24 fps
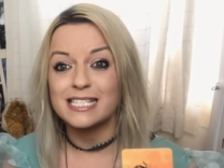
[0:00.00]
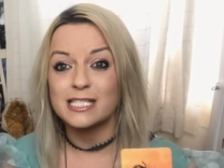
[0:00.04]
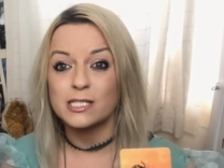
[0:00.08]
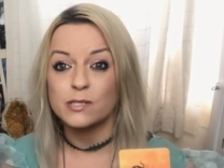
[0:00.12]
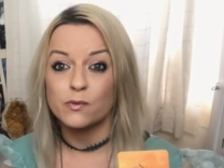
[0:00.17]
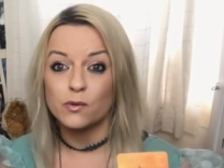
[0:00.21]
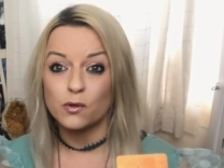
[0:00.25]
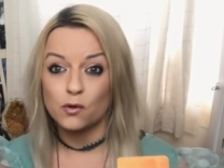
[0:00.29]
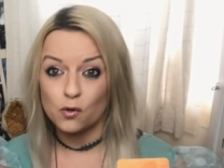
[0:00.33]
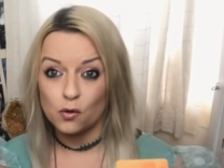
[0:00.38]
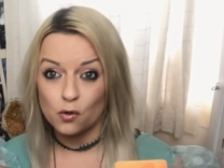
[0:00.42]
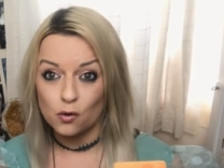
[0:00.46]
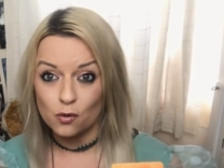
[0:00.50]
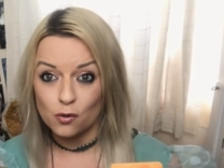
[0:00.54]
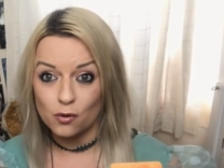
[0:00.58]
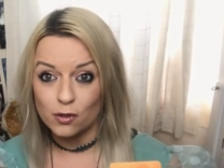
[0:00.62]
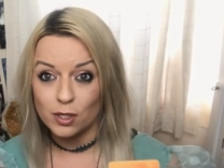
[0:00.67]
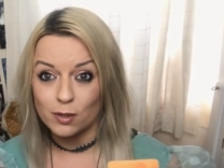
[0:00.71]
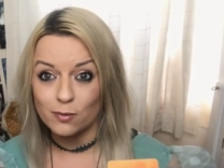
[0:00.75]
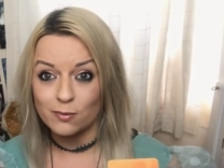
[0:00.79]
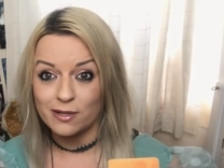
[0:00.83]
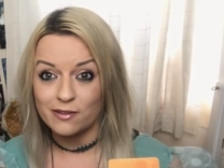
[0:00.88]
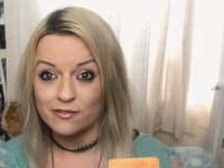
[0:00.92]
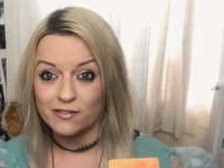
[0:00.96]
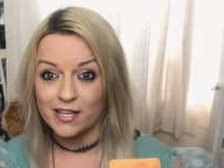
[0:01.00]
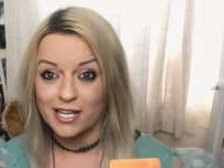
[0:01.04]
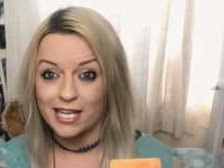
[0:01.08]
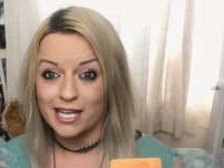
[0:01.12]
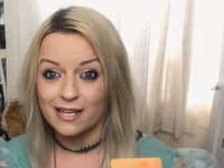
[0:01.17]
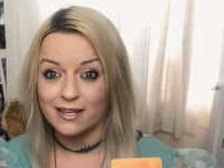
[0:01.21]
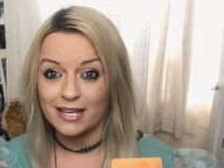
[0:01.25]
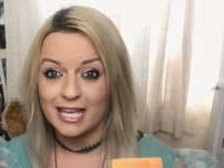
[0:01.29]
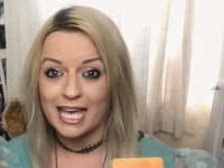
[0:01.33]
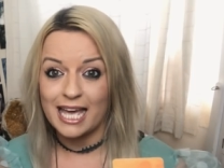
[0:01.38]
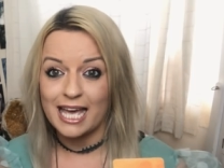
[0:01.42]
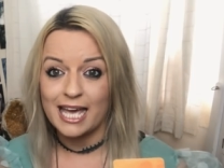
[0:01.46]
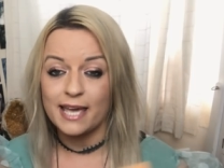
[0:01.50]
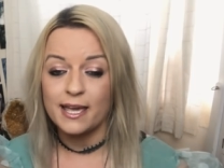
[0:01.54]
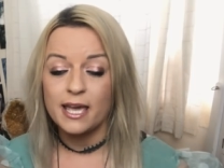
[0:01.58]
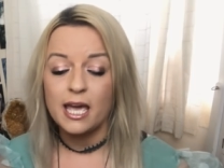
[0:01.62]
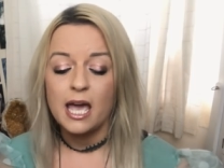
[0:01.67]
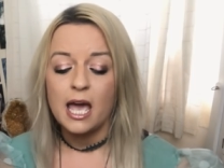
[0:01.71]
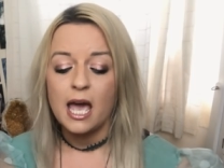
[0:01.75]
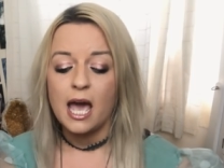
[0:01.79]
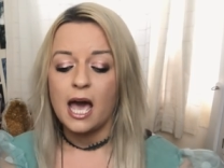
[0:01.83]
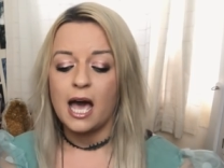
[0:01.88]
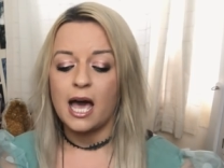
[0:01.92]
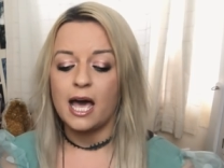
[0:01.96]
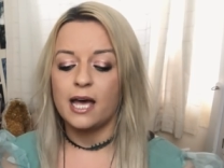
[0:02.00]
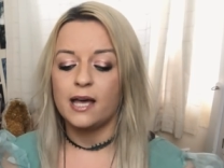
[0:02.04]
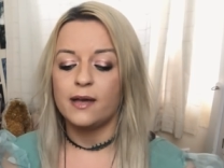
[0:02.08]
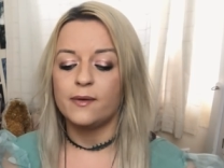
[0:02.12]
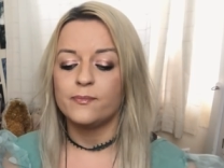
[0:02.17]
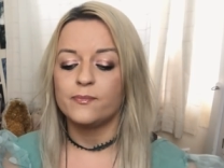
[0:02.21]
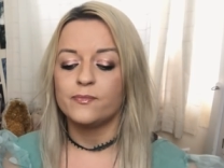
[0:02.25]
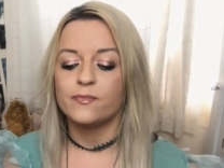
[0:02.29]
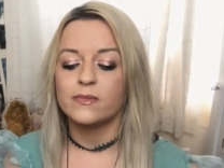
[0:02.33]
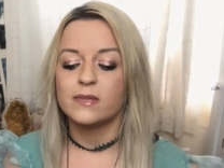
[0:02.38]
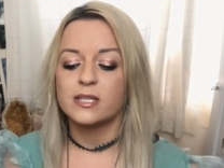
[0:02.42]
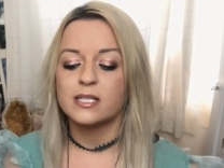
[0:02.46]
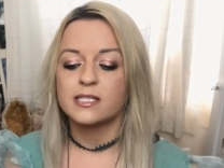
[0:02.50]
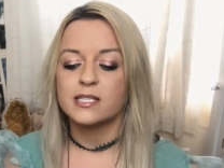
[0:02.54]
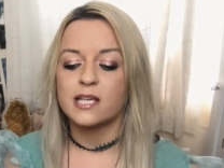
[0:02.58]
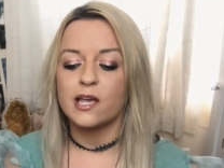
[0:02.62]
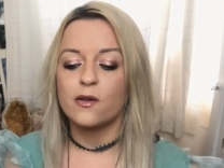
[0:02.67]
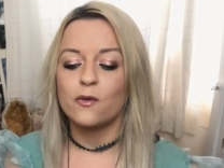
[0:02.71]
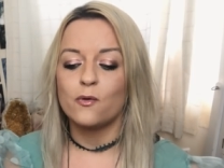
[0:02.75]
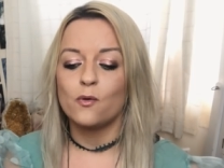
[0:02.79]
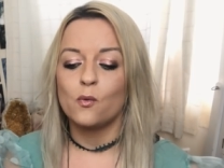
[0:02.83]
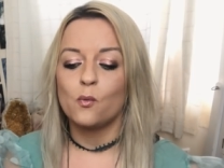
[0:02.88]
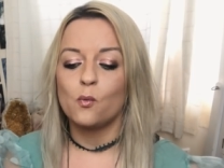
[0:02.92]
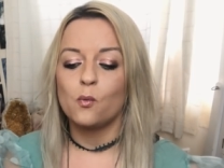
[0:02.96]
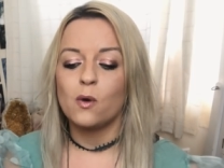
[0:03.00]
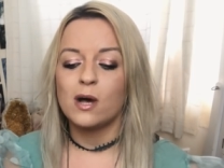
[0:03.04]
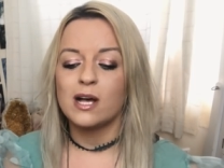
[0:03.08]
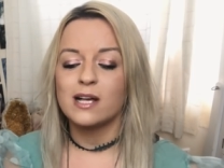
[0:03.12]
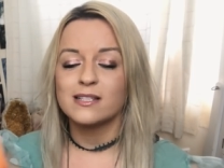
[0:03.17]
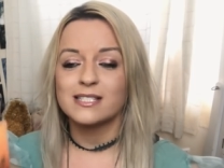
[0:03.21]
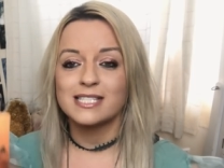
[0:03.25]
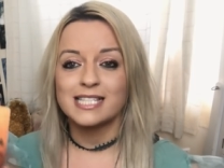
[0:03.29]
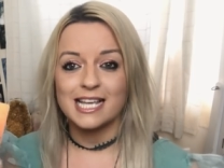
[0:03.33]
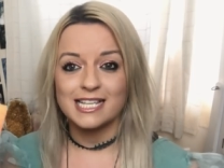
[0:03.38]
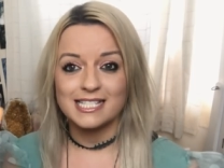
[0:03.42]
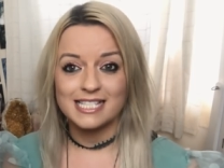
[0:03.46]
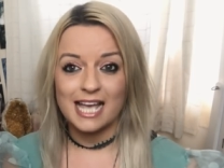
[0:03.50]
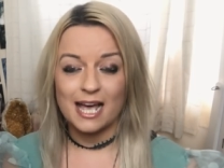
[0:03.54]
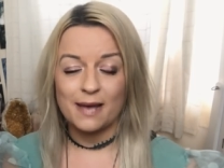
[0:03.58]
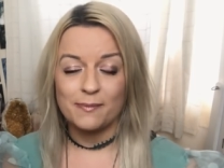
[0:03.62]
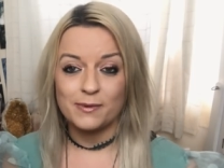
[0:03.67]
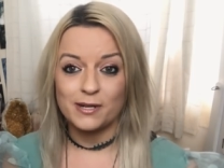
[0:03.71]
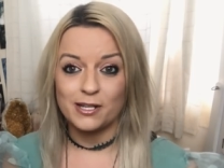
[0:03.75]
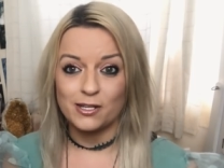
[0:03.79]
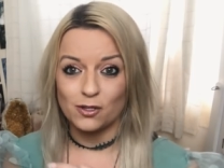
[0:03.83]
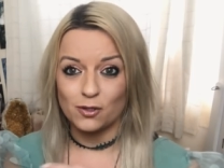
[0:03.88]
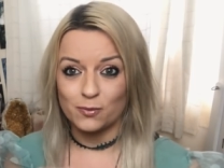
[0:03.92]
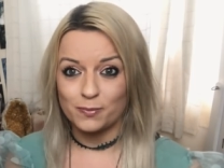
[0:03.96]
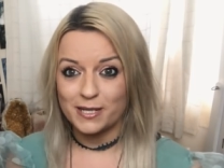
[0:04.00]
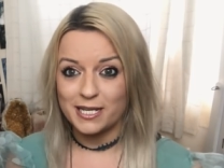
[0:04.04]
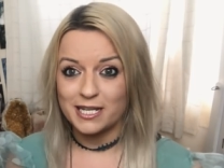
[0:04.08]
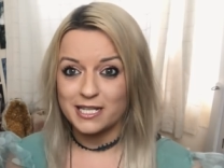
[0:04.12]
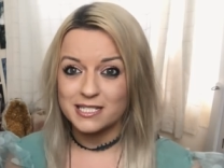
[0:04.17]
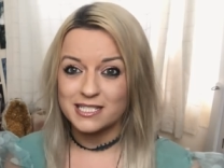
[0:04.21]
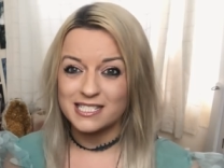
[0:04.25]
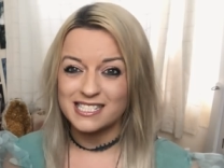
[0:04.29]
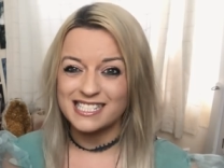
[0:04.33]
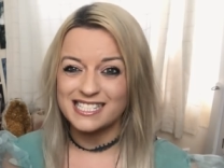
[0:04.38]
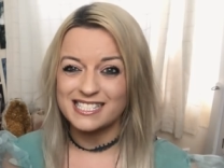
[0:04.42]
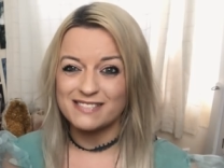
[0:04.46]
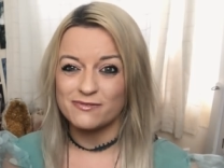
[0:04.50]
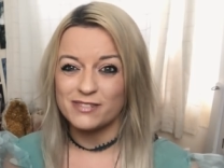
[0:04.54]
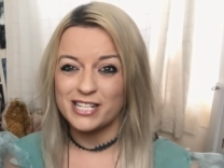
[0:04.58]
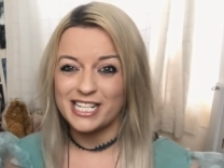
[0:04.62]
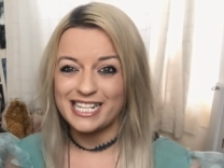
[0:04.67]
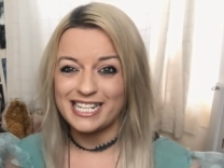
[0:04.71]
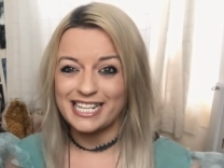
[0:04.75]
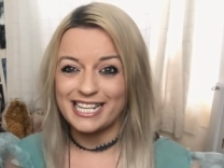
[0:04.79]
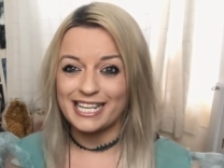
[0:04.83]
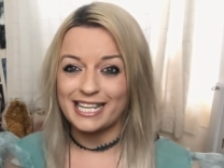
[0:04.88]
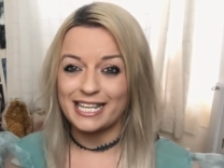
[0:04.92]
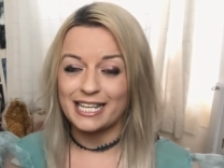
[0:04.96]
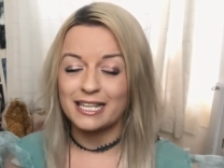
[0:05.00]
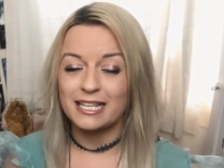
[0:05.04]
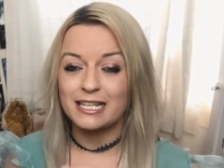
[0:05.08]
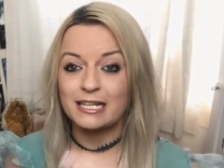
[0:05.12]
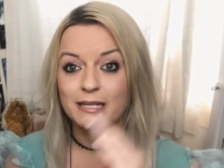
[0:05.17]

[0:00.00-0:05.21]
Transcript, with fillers: into a corner with it okay um so whilst that's happening your person is really